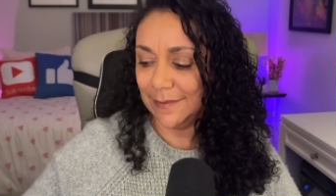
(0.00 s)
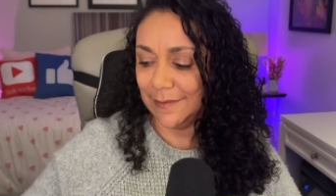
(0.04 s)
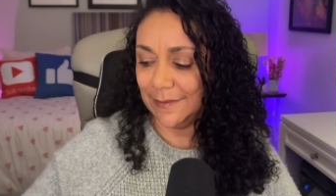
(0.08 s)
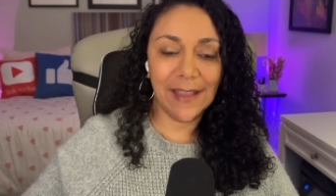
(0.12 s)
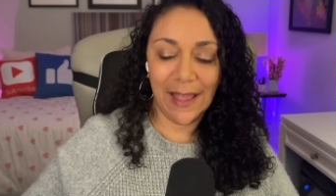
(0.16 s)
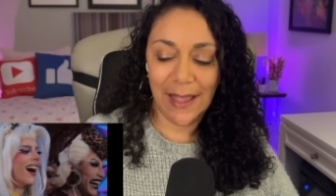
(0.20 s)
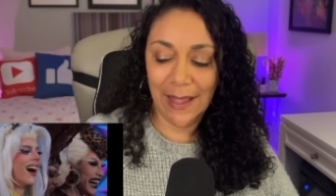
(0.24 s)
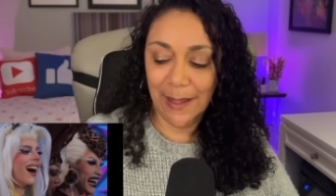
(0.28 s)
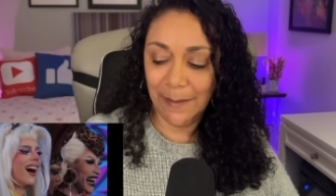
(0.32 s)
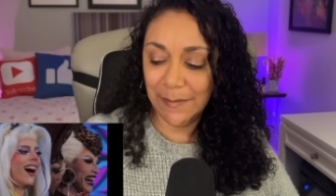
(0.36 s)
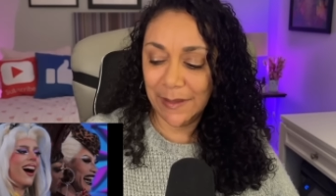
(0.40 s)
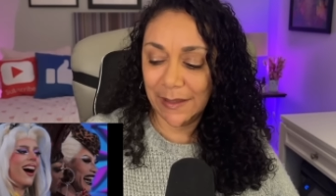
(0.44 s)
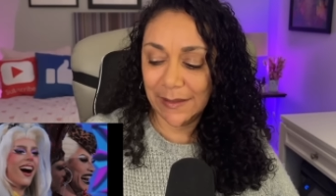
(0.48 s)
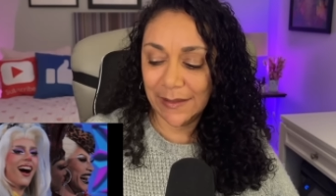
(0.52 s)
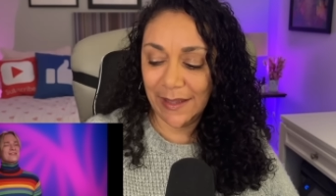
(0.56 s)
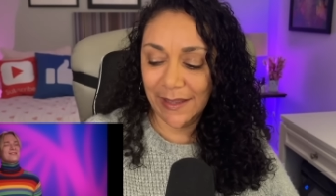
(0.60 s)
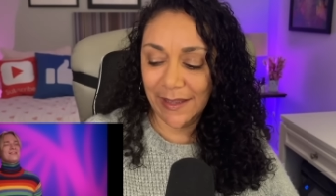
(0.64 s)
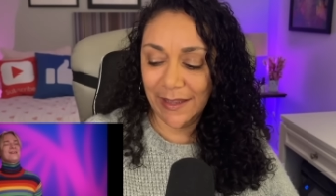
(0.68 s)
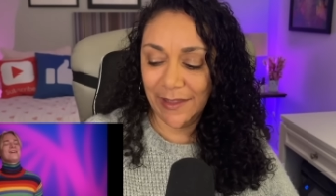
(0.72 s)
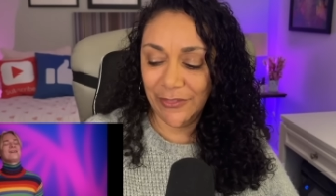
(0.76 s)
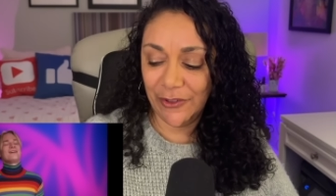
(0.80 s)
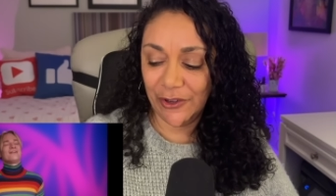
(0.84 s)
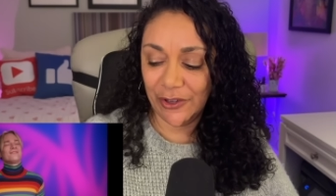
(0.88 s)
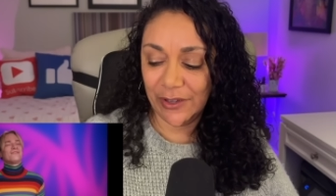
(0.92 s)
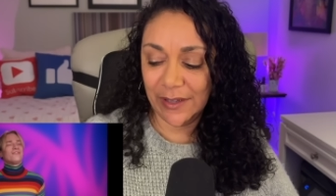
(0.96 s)
I'm
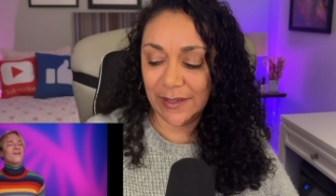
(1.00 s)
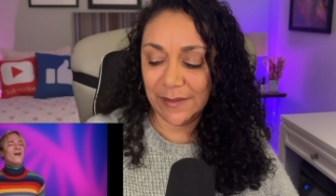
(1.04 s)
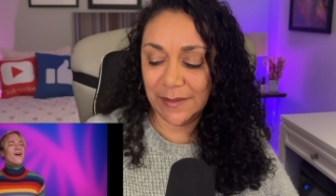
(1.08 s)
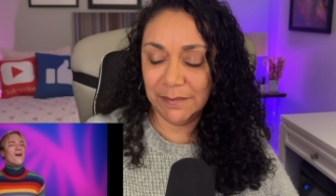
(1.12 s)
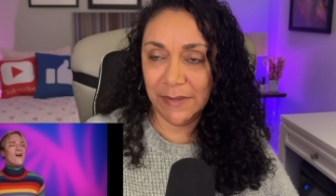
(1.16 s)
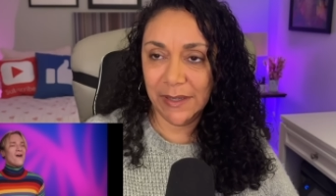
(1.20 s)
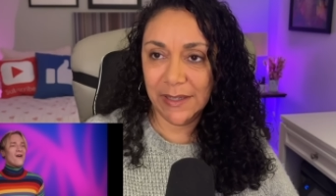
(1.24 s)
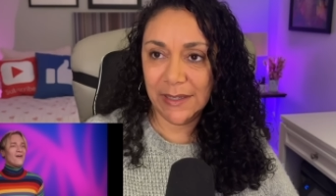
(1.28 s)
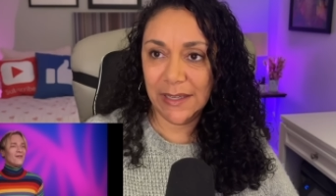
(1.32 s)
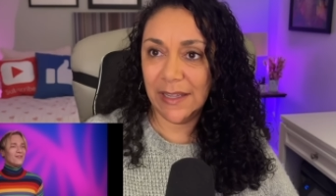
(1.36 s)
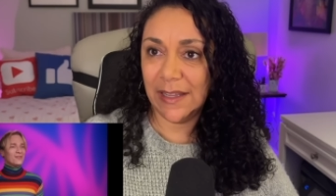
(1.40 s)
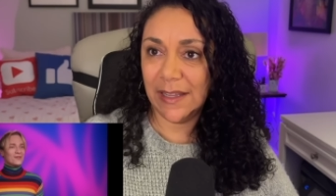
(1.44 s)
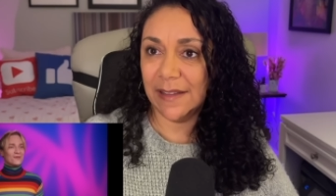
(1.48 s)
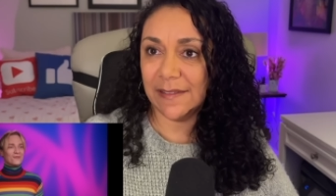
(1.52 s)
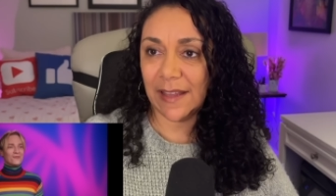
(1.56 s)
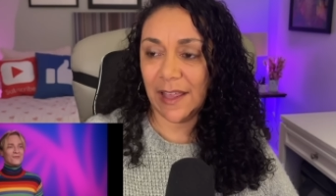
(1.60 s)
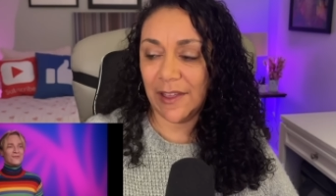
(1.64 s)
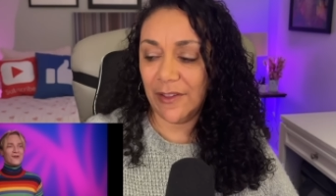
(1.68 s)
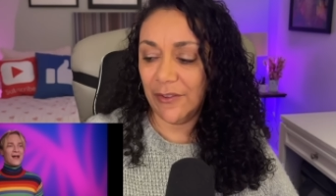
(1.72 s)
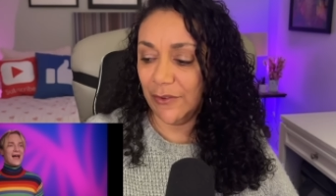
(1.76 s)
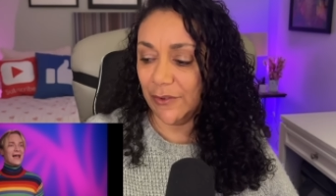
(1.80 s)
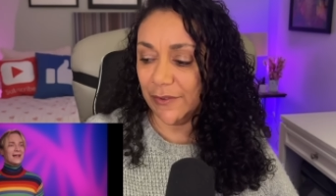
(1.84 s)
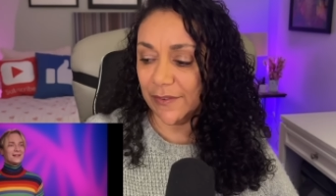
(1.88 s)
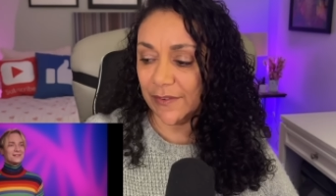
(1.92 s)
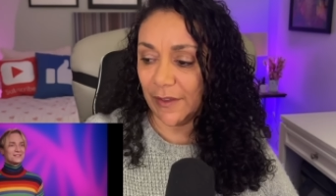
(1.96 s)
glad they're getting money because I
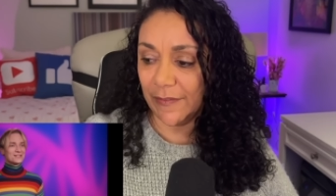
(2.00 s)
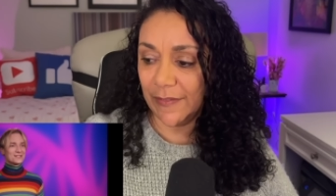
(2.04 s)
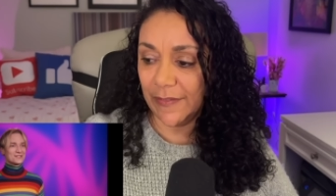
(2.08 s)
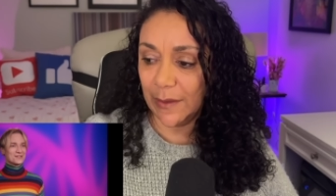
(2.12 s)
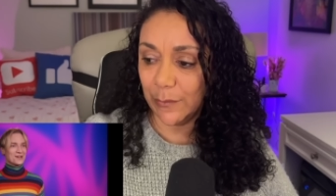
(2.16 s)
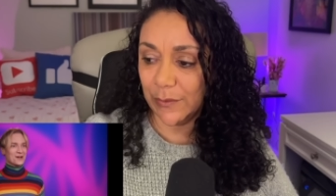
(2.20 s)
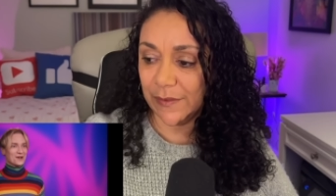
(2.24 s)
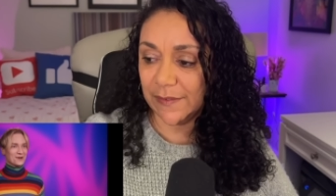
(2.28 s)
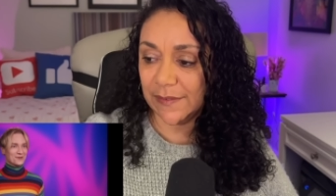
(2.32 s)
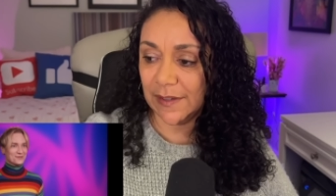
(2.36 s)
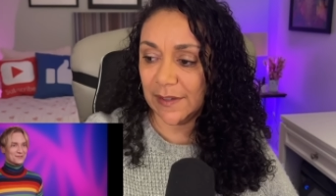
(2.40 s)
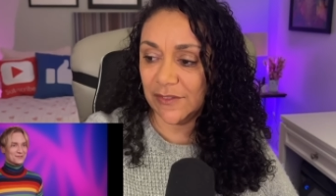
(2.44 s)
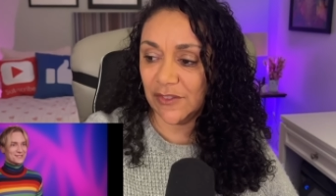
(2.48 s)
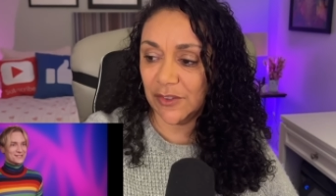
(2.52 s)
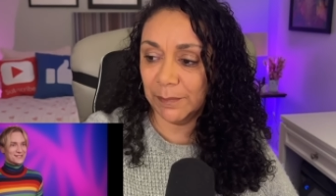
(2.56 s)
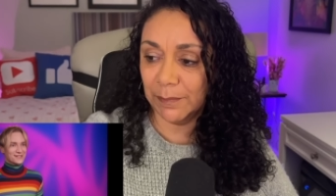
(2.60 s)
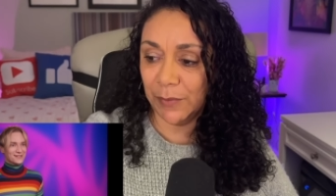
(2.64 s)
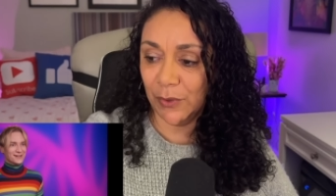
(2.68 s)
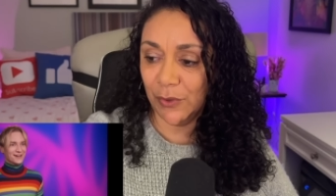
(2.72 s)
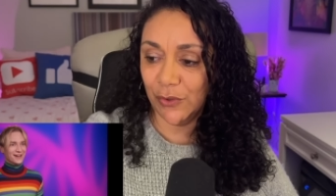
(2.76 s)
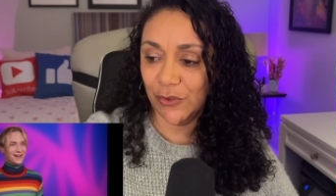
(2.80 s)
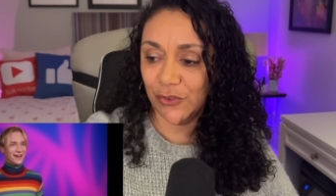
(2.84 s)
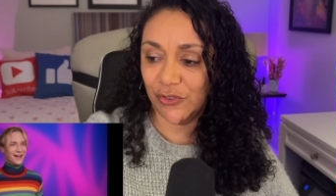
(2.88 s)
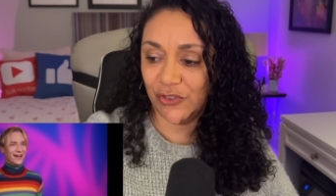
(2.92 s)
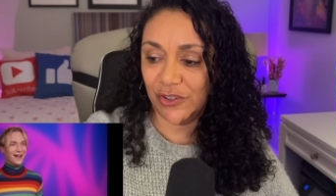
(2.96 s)
always thought that was such
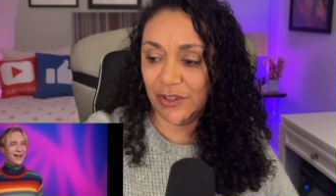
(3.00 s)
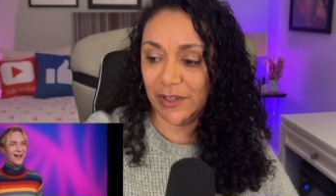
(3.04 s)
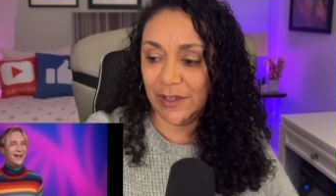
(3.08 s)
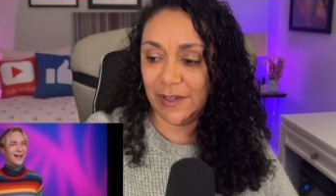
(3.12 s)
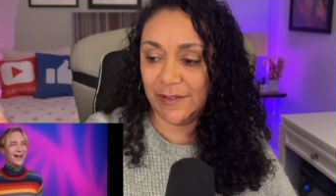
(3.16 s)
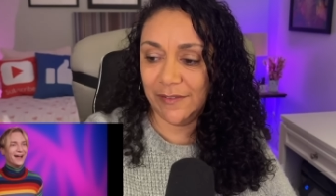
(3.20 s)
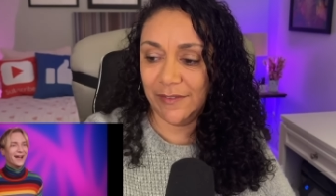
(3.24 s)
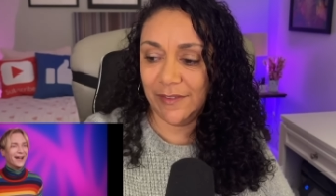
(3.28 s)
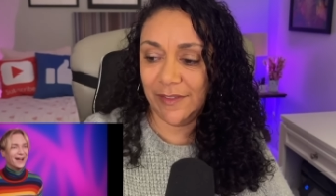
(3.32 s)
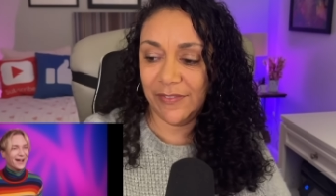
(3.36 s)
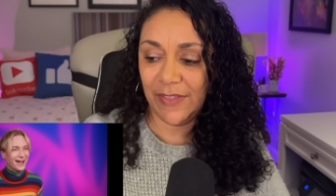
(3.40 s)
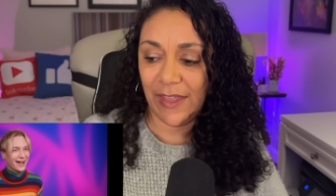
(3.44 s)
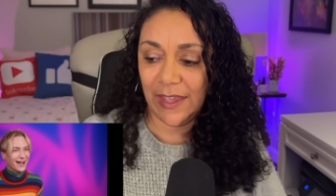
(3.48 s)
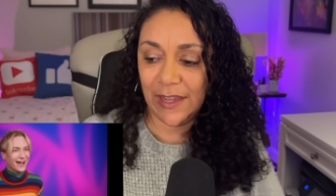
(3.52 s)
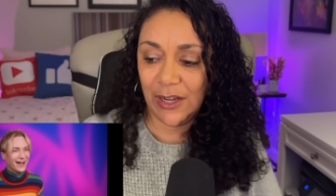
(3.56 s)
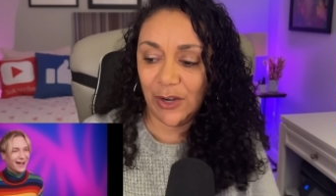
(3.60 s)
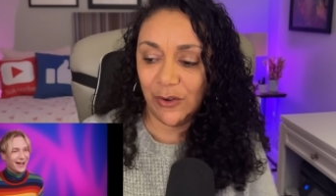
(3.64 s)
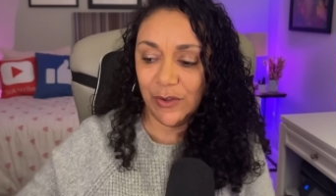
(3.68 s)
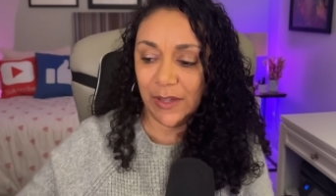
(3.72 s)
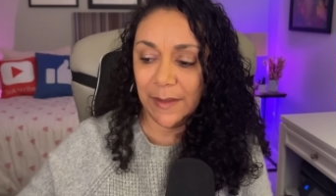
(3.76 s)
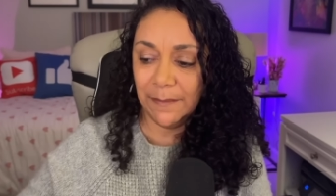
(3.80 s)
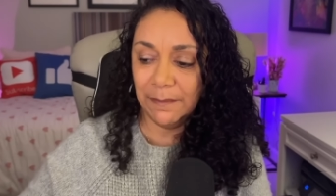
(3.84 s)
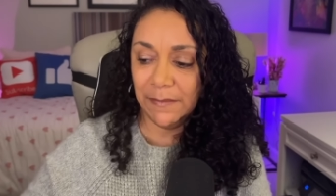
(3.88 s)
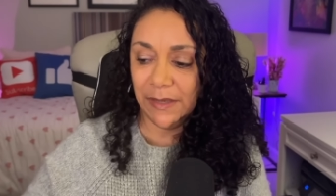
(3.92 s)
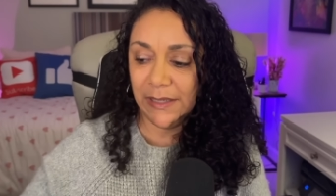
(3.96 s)
bullshit that they don't
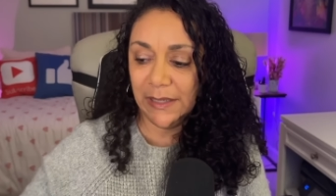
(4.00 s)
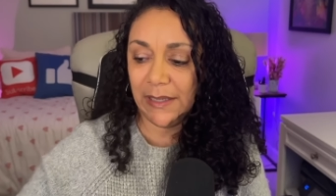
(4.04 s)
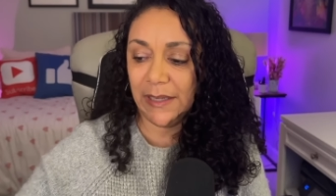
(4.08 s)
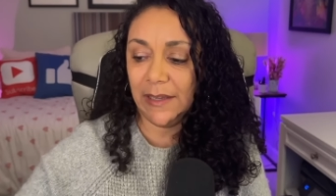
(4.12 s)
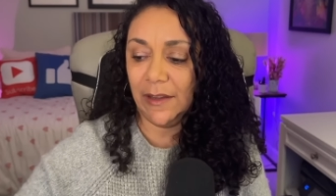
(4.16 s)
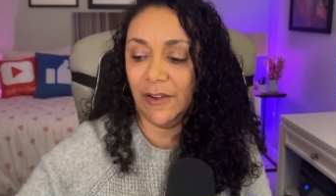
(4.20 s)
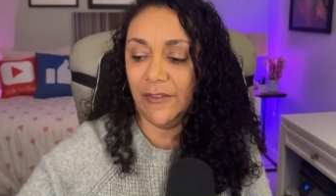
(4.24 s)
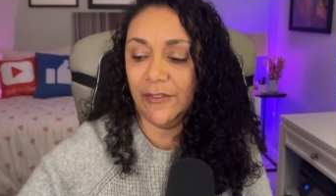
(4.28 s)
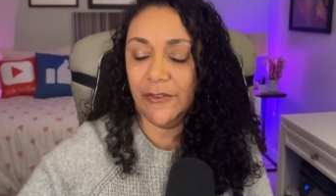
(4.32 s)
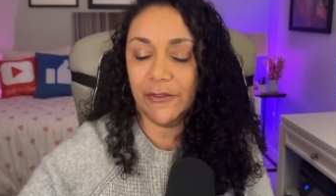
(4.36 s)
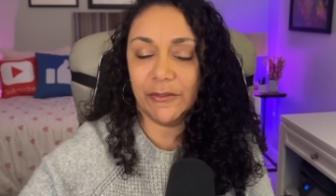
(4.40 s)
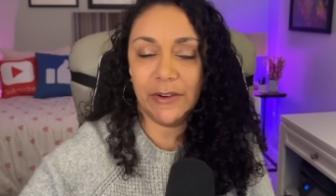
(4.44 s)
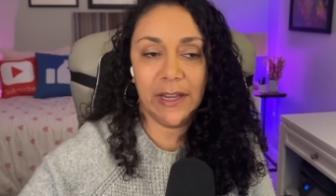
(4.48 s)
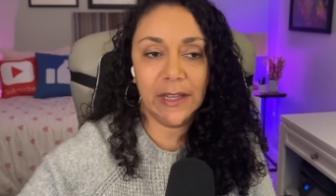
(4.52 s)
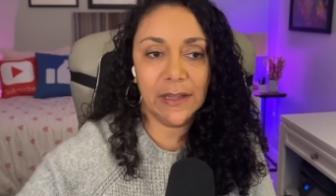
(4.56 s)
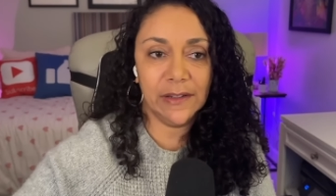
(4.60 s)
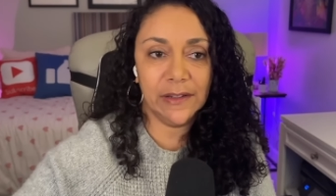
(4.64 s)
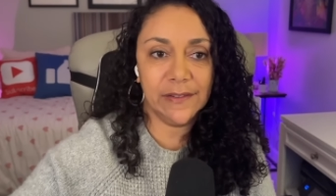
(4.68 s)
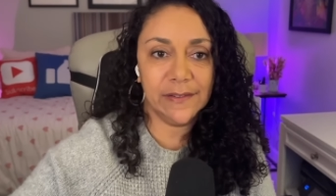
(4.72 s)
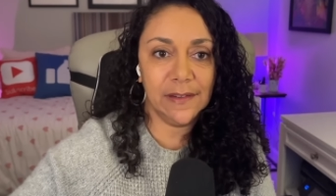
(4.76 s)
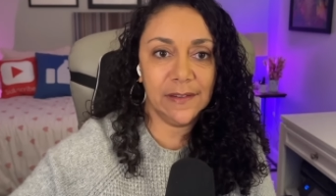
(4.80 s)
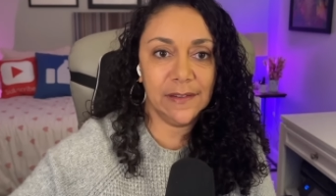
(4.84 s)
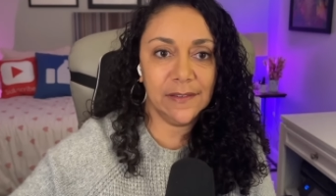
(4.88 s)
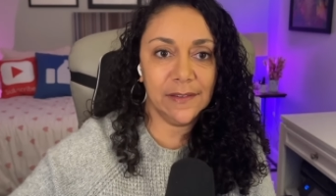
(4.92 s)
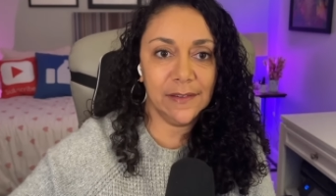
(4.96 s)
get money on the regular
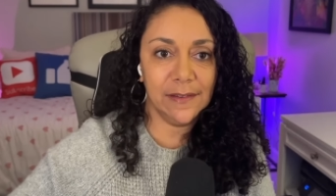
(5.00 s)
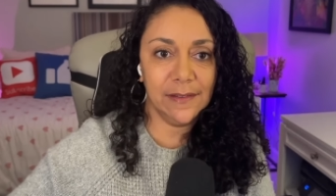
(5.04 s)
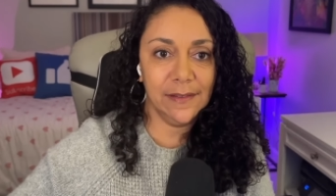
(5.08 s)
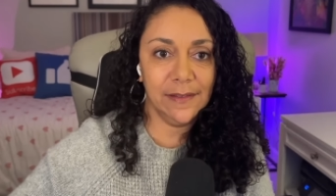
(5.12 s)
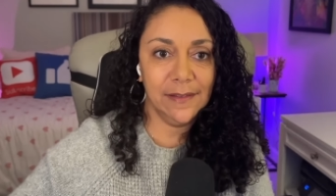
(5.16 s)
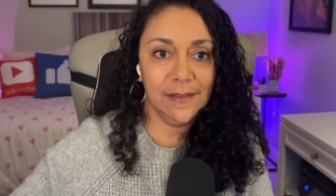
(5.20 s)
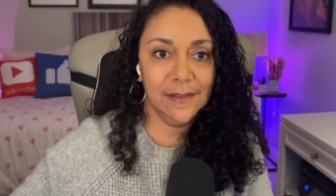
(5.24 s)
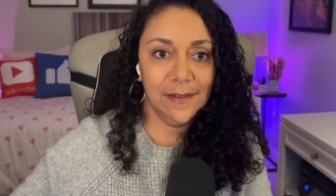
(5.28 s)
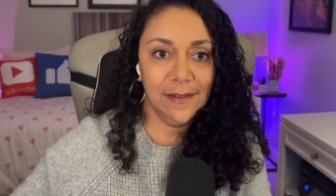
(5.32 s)
season.